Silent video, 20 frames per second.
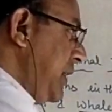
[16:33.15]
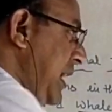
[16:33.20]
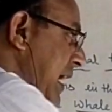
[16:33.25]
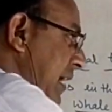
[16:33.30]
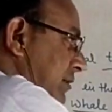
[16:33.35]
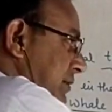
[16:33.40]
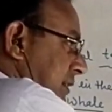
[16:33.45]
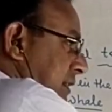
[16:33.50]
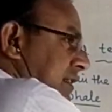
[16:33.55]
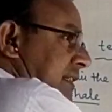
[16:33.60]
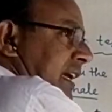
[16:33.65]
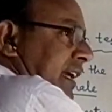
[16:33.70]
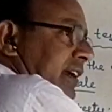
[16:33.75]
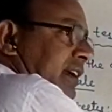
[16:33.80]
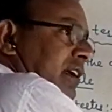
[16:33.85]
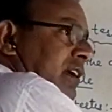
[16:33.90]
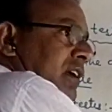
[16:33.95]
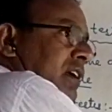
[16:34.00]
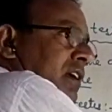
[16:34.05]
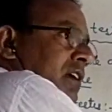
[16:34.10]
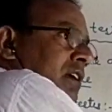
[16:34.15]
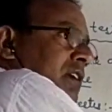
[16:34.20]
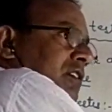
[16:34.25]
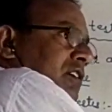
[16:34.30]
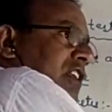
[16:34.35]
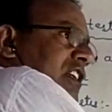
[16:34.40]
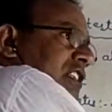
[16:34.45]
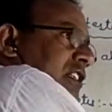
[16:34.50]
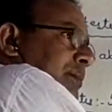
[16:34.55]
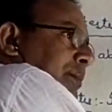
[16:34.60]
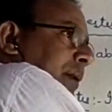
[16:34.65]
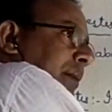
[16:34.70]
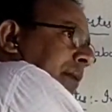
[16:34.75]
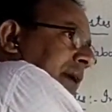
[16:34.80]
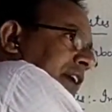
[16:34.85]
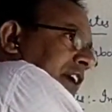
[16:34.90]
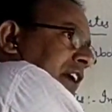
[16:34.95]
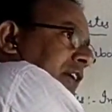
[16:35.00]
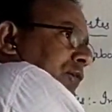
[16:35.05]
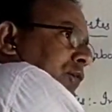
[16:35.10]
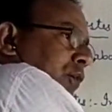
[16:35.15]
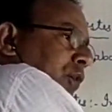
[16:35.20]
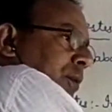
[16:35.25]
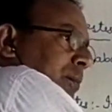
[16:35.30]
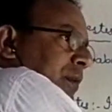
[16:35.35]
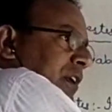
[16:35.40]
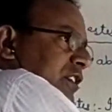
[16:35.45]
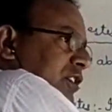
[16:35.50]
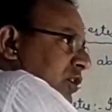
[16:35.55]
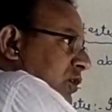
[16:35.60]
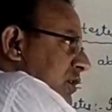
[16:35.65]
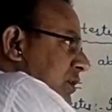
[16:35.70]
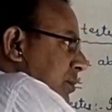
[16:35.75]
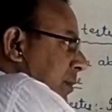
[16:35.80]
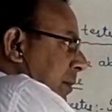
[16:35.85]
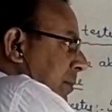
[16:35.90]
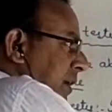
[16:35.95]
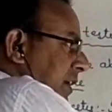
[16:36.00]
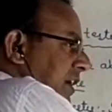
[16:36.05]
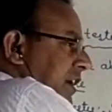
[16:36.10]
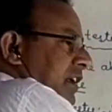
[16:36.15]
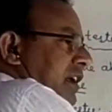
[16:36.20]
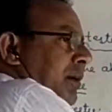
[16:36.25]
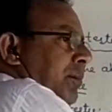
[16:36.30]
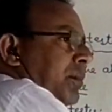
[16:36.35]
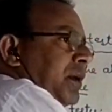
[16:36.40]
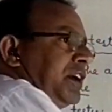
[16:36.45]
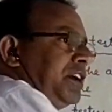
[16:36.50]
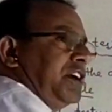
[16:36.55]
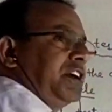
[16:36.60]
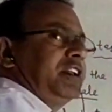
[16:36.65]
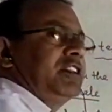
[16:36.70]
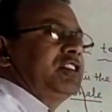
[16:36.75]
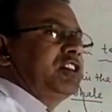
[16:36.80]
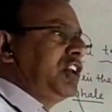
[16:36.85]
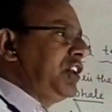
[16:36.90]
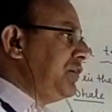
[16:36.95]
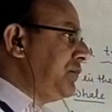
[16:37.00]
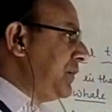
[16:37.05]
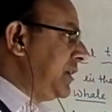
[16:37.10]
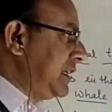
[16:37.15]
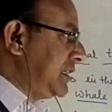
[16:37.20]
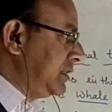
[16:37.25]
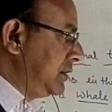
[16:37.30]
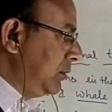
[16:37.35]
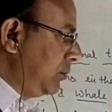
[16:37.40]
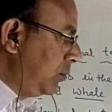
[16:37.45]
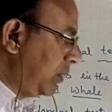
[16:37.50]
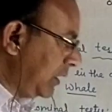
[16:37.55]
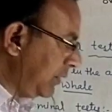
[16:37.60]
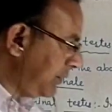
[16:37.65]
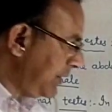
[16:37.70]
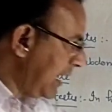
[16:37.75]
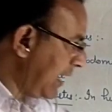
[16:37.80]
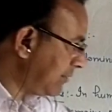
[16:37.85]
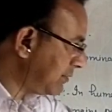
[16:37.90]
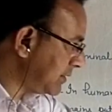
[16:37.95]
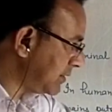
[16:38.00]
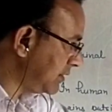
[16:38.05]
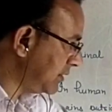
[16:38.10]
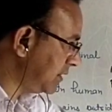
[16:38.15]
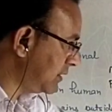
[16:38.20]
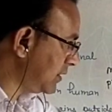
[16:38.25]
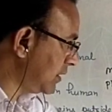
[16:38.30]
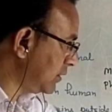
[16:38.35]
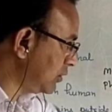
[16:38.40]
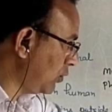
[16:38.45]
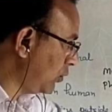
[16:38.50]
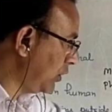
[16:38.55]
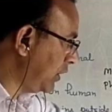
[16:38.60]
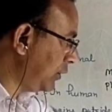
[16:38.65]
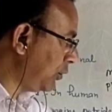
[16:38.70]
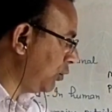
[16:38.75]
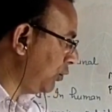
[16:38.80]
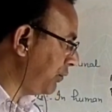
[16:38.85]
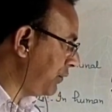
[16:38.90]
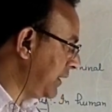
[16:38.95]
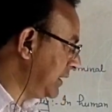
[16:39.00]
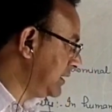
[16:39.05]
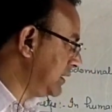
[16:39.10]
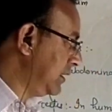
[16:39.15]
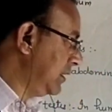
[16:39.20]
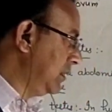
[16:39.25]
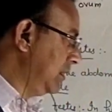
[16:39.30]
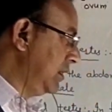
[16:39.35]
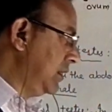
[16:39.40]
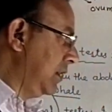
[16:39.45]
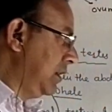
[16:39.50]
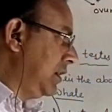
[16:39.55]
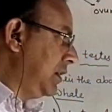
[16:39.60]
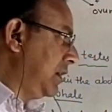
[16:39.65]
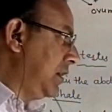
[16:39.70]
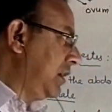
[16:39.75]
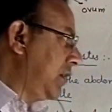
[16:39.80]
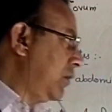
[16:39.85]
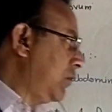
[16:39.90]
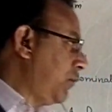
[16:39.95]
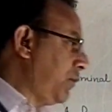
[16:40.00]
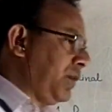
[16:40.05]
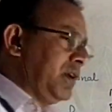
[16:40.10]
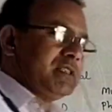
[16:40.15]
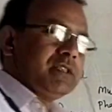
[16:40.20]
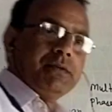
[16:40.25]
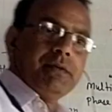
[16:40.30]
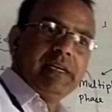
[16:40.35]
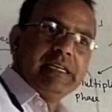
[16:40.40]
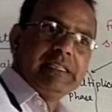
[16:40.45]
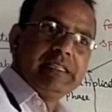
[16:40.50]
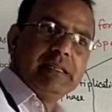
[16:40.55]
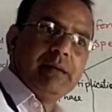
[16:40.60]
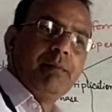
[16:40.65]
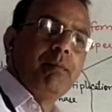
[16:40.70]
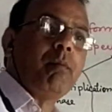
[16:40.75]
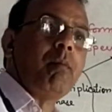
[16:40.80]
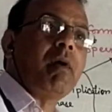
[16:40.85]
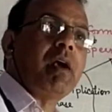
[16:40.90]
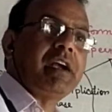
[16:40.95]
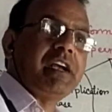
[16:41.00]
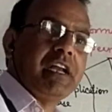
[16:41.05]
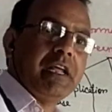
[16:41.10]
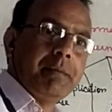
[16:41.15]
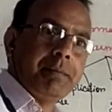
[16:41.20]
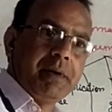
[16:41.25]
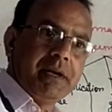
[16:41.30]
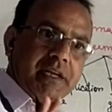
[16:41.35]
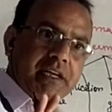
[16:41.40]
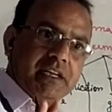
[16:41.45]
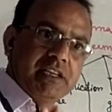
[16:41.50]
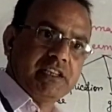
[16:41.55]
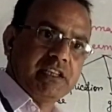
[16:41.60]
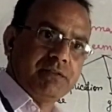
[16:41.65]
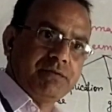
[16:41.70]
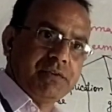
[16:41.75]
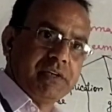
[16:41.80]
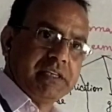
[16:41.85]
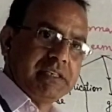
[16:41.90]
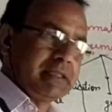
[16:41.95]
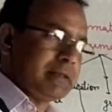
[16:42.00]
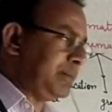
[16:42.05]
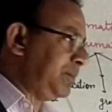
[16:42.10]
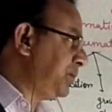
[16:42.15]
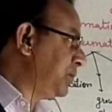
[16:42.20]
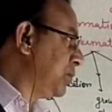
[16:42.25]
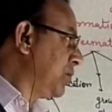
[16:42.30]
We have seen that the formation of spermatid completed in 3 phases, but we have discussed only 2 phases. First phase, multiplication phase.